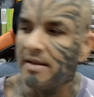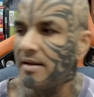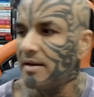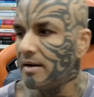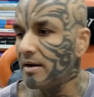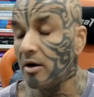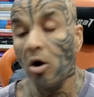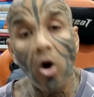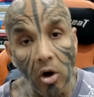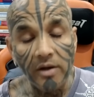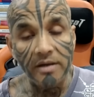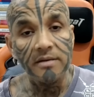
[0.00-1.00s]
Uh,
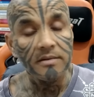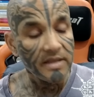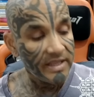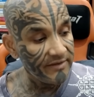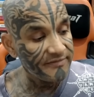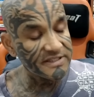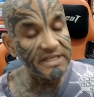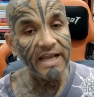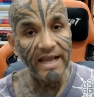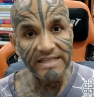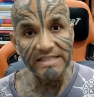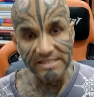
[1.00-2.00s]
or if she
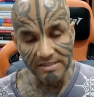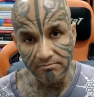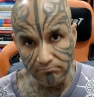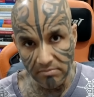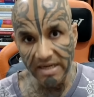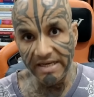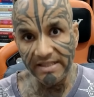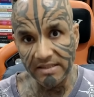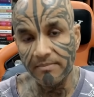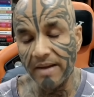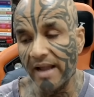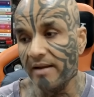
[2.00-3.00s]
has money in the
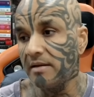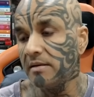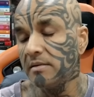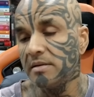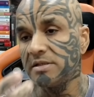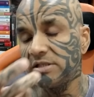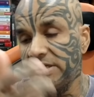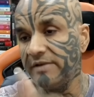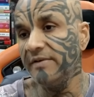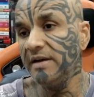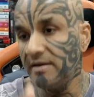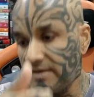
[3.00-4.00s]
bank, she
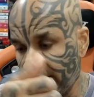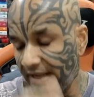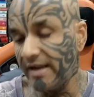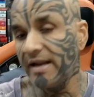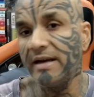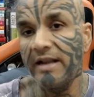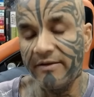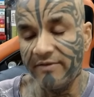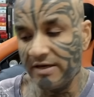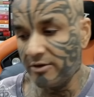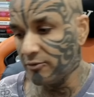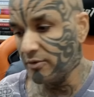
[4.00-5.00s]
will take and give
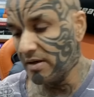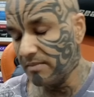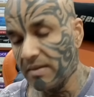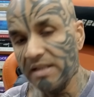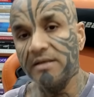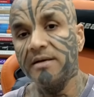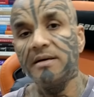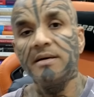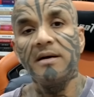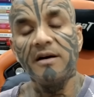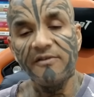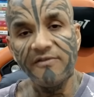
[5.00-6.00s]
it to her mother,
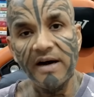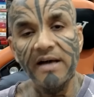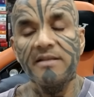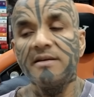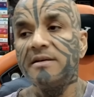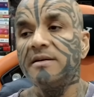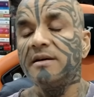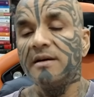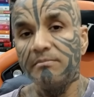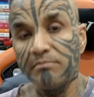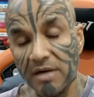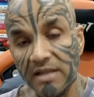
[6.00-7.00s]
her father, her
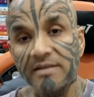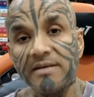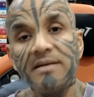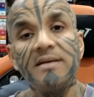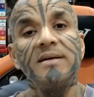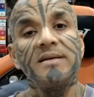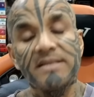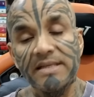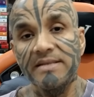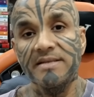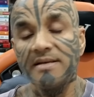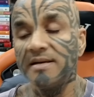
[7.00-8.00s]
brother, her
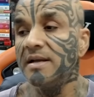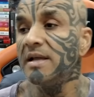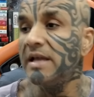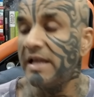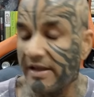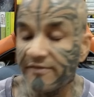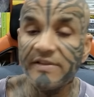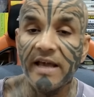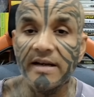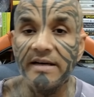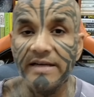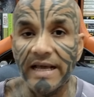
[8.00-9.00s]
sister, if they
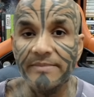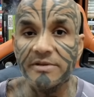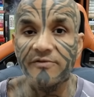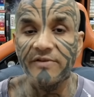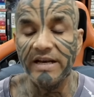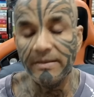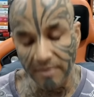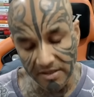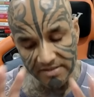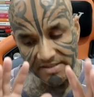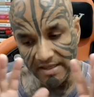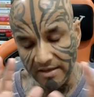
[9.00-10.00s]
are in times of need,
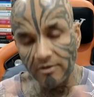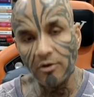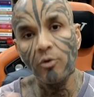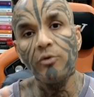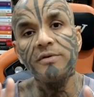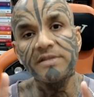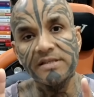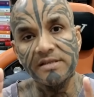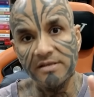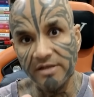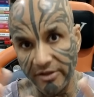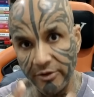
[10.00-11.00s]
because they're a
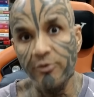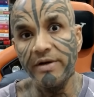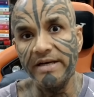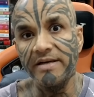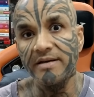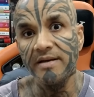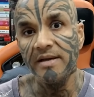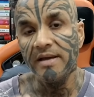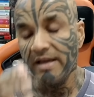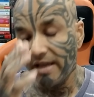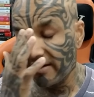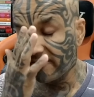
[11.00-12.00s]
closed unit.
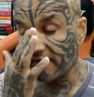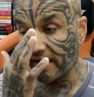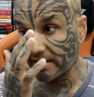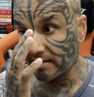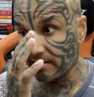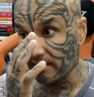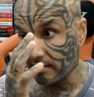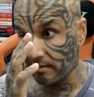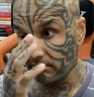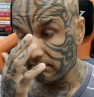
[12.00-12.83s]
In fact, uh,